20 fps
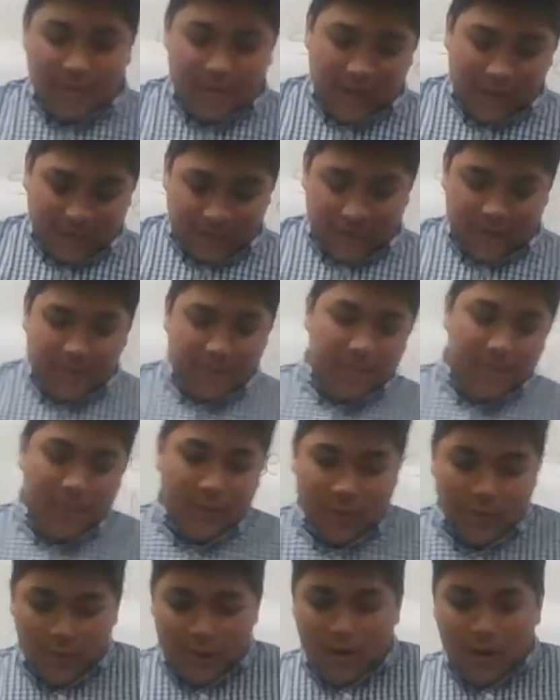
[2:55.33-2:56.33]
states,
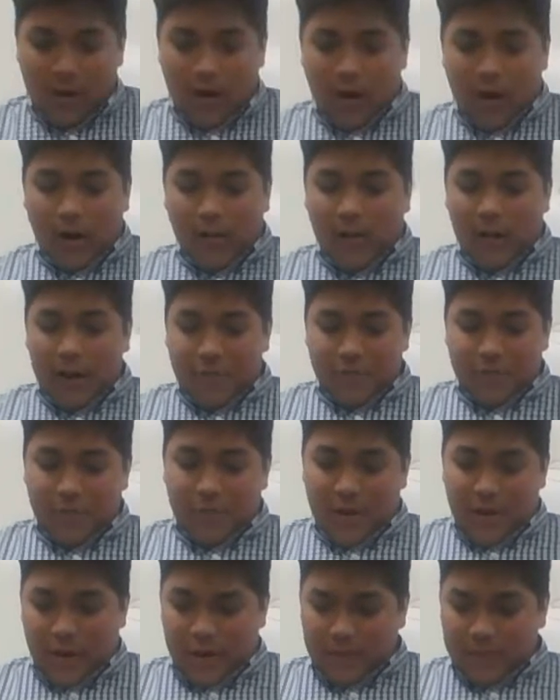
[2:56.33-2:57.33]
"Our lives were
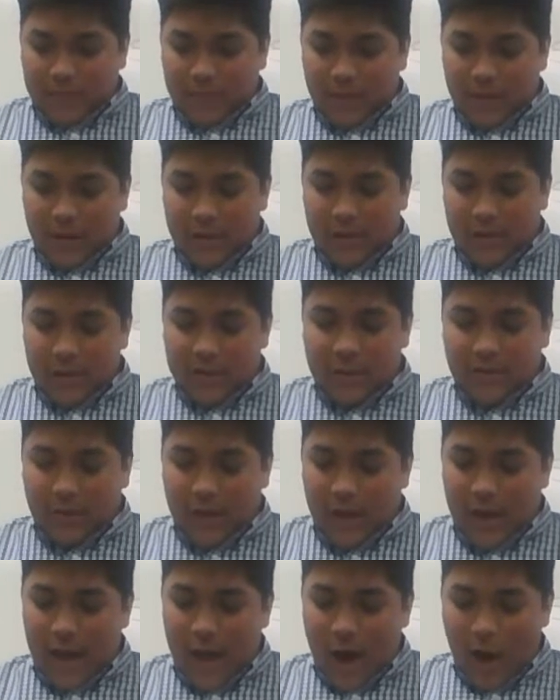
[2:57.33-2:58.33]
made in these
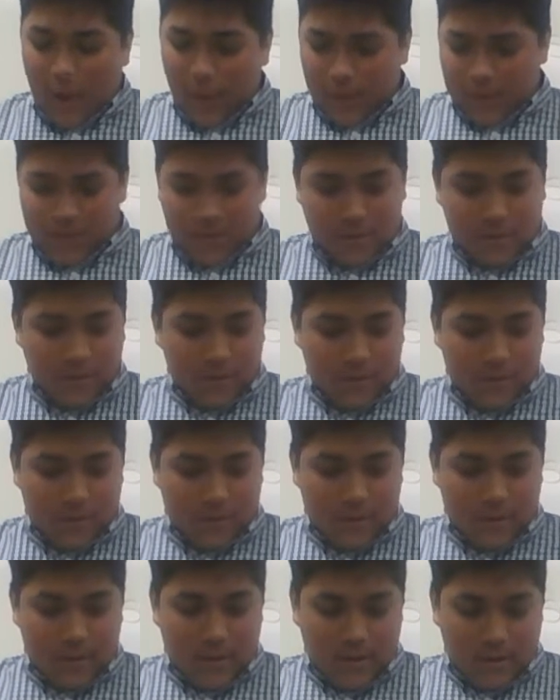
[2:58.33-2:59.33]
small hours,
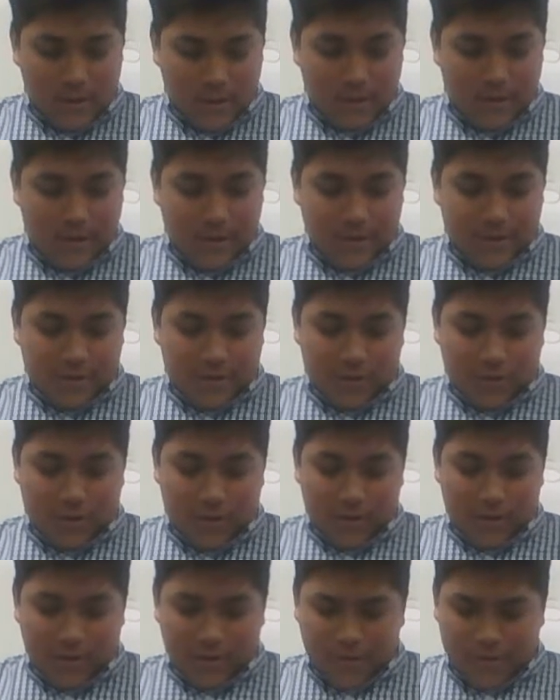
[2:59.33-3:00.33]
these little
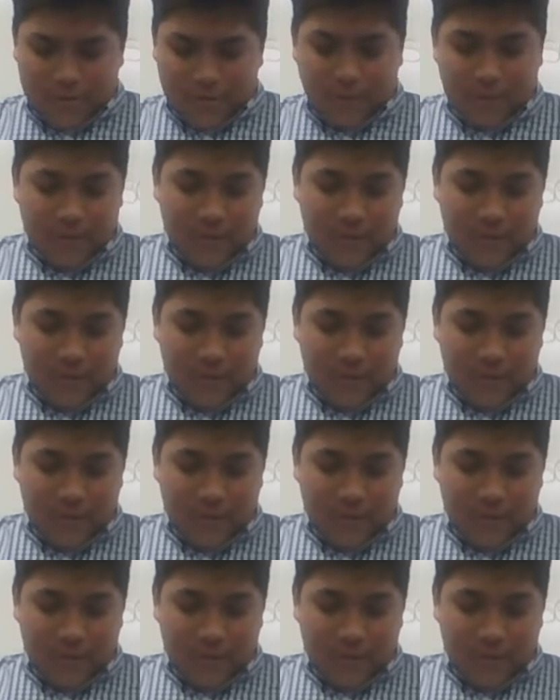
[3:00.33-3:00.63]
wonders,